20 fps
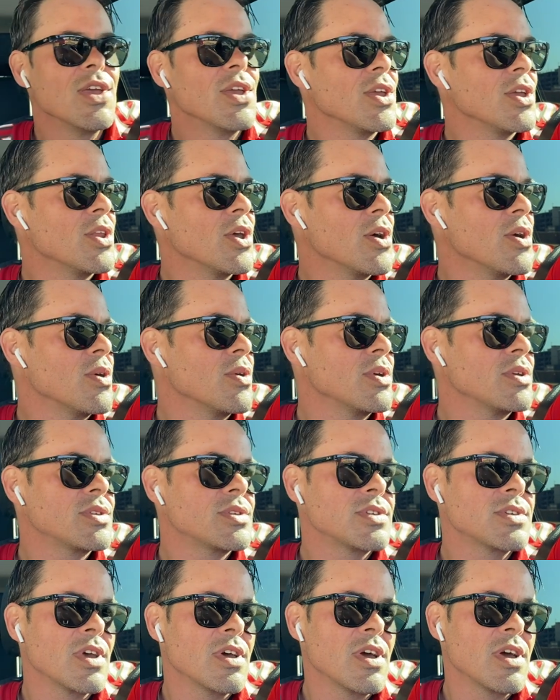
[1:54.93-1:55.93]
You know,
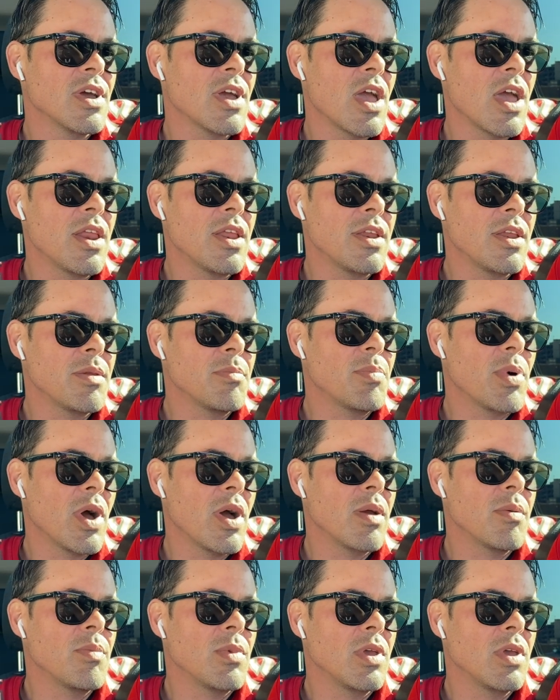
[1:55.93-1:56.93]
it's uh, edited
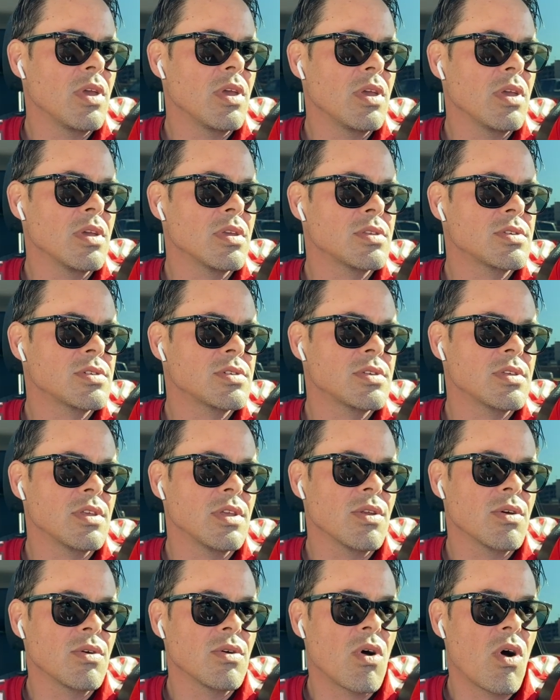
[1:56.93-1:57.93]
by me. It's,
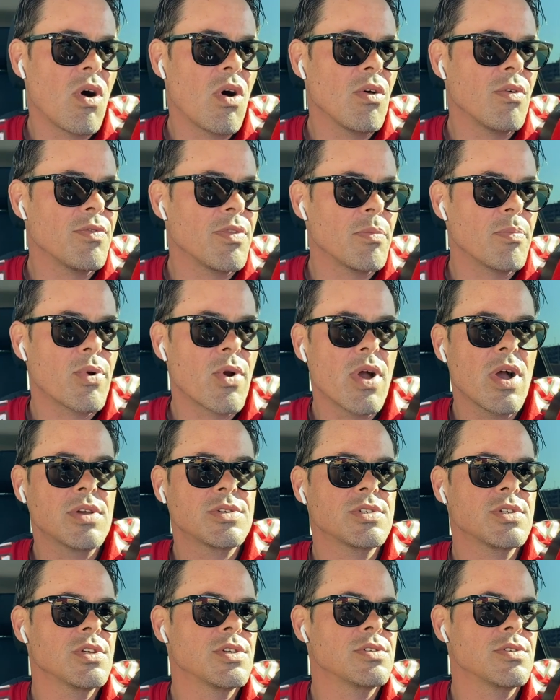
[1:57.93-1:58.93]
you know, all of the
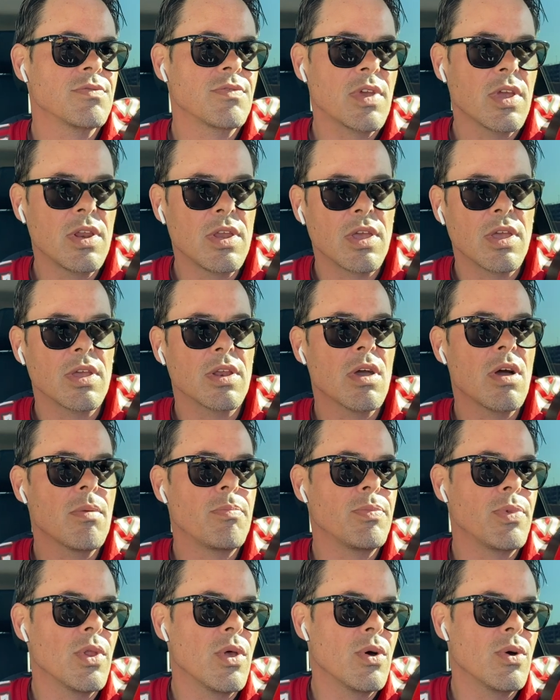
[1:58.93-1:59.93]
process of getting it
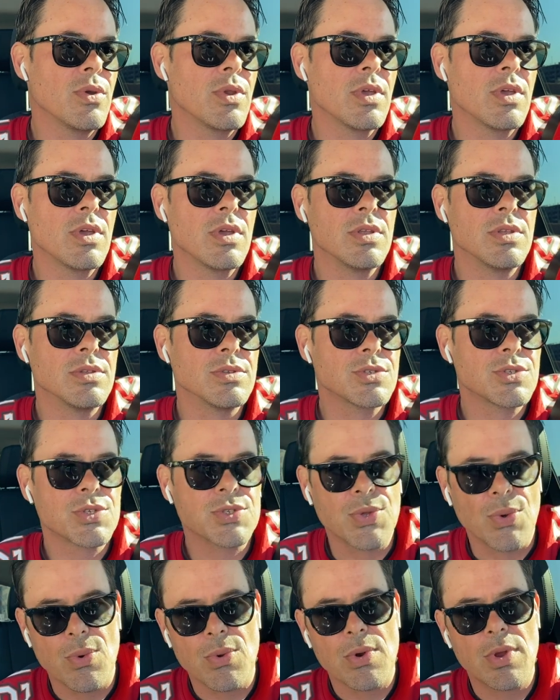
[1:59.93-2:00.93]
uploaded and
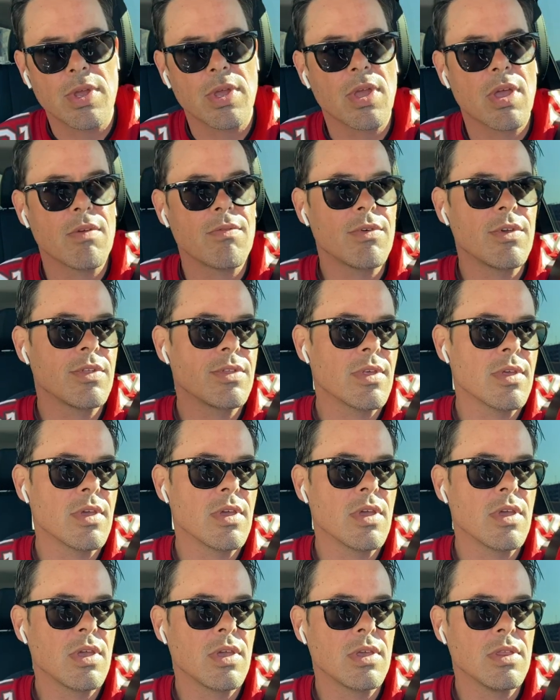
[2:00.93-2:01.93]
storing
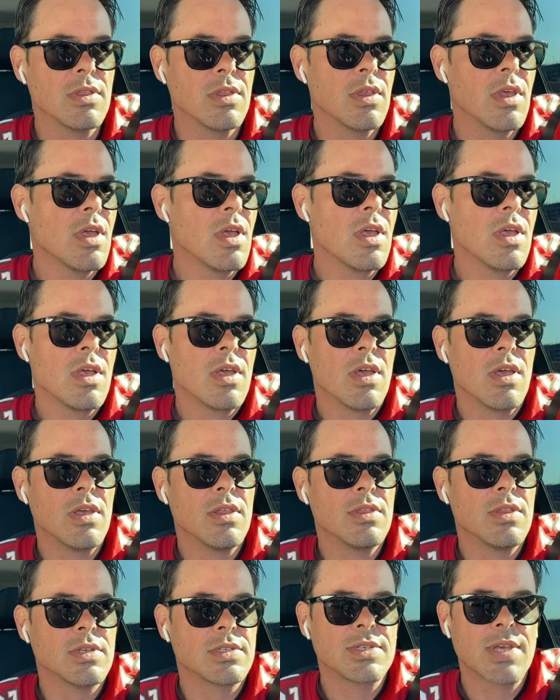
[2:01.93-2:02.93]
everything, and
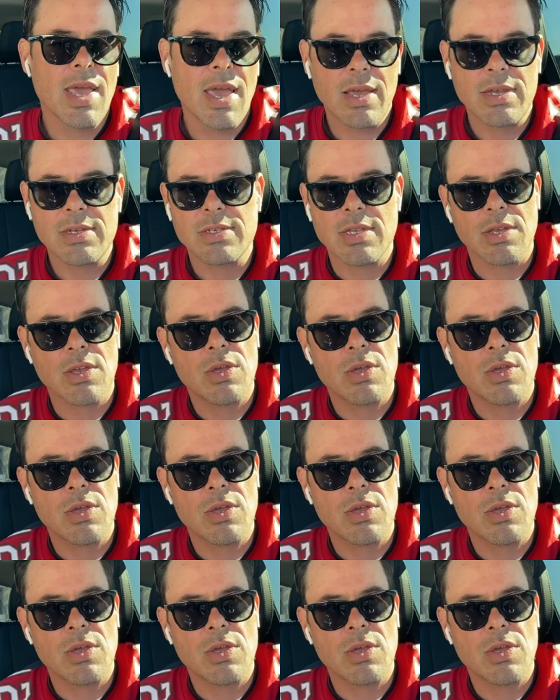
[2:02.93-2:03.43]
and the text that